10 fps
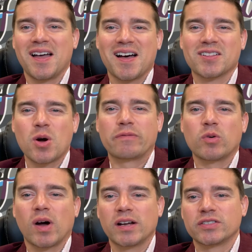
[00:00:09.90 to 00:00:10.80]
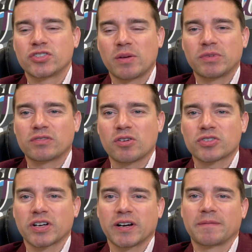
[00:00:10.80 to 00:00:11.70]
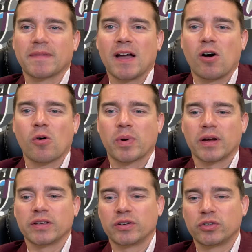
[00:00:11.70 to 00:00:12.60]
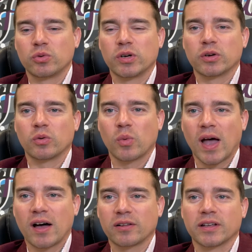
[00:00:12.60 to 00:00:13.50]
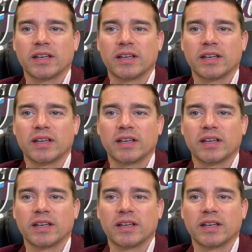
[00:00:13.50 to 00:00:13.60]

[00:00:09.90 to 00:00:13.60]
Hello everyone, Jim DeRocher. Hope you're doing well.